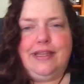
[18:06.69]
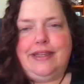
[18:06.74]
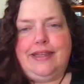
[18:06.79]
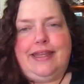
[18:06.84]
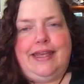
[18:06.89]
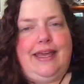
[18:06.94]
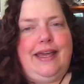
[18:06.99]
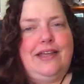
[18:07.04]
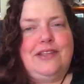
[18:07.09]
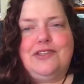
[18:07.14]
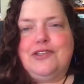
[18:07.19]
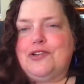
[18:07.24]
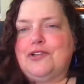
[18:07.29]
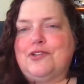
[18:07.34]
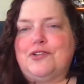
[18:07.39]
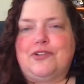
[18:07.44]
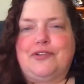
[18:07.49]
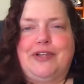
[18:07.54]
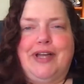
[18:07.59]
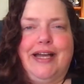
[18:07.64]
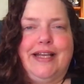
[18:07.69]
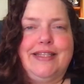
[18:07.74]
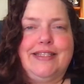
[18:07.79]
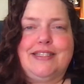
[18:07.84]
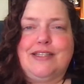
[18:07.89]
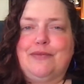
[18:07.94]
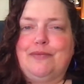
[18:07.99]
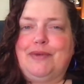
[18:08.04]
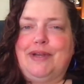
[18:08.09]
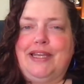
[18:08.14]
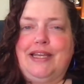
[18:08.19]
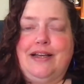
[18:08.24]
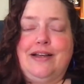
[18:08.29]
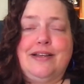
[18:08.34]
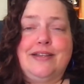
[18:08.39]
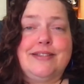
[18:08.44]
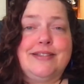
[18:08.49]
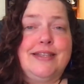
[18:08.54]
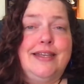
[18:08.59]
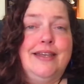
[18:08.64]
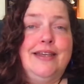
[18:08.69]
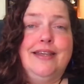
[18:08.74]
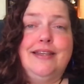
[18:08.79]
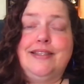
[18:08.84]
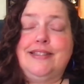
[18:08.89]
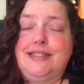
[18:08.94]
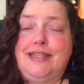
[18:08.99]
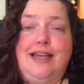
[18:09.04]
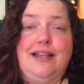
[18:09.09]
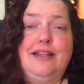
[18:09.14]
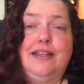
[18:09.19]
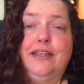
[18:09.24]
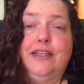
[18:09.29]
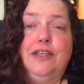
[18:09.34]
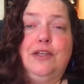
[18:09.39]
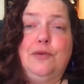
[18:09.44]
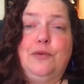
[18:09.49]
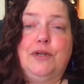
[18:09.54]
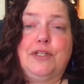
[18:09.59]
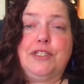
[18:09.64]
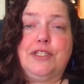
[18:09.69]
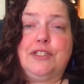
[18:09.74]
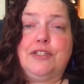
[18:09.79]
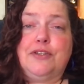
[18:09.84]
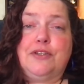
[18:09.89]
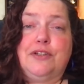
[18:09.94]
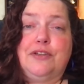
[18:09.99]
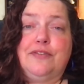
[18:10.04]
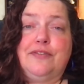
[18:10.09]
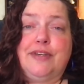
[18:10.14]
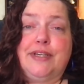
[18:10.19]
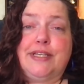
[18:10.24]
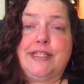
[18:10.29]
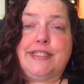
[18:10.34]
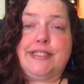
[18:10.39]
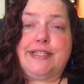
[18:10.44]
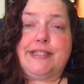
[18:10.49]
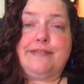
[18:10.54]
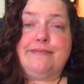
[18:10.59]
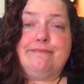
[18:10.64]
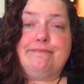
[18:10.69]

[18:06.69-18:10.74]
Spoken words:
The answers are not somebody else telling you what to do to fix it.